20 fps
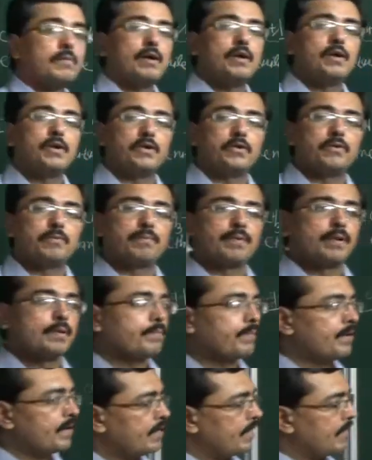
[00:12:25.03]
to
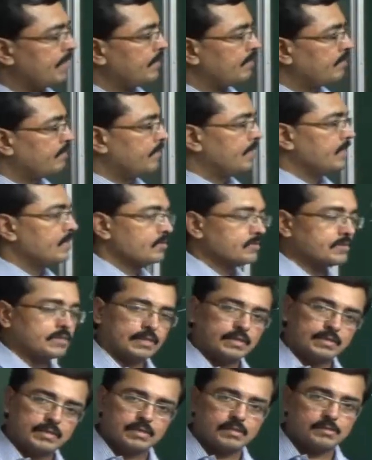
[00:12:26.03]
prepare by
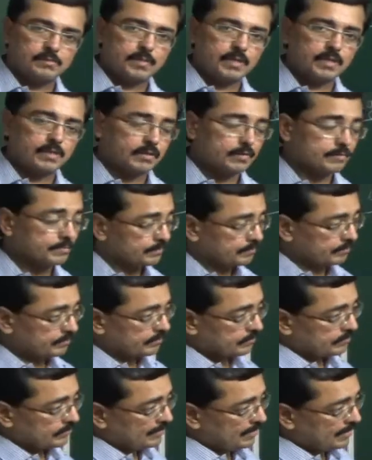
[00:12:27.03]
using this method.
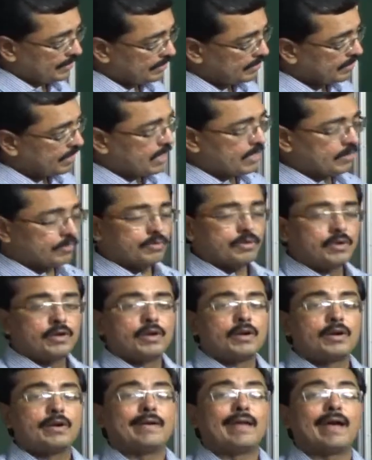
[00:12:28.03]
Now
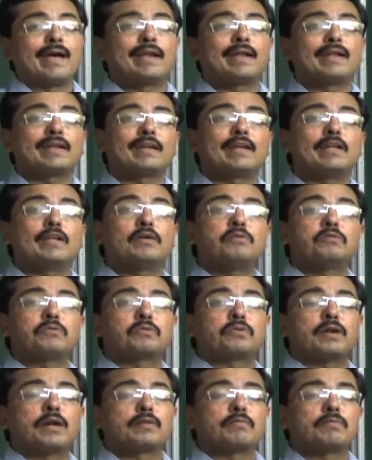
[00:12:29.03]
directly you have to
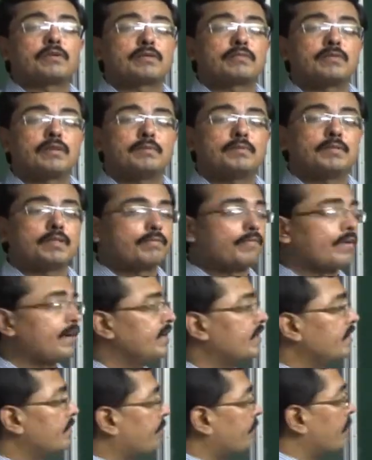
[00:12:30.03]
write what will be the
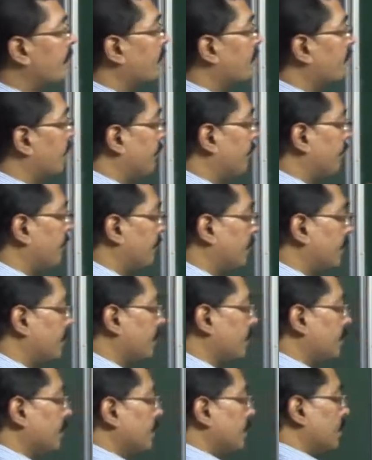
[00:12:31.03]
final product of our
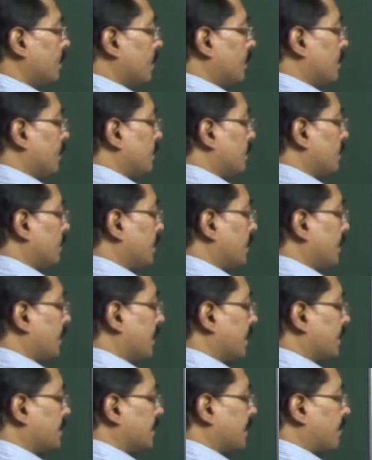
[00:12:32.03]

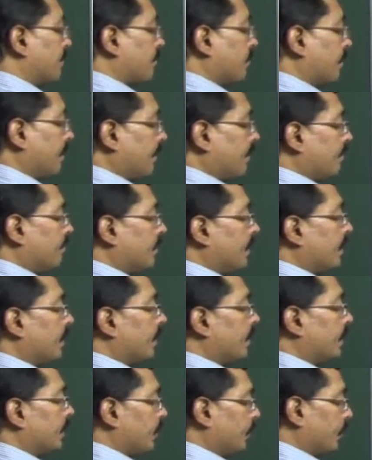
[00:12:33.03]
example
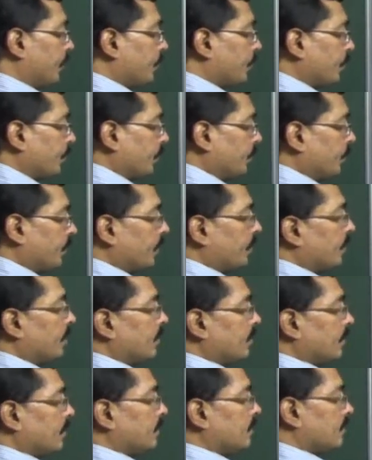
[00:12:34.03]
number 2.
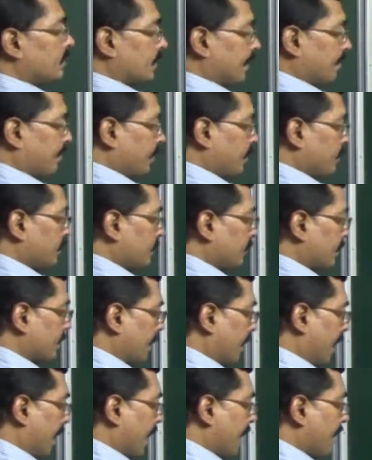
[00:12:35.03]
Suppose
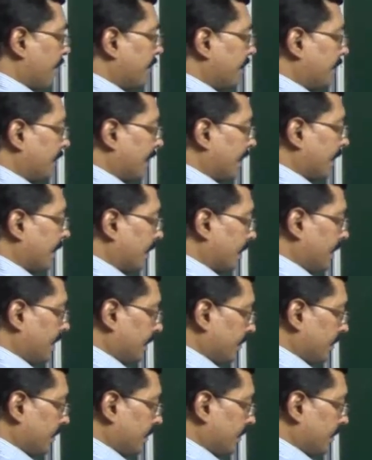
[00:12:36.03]
I have taken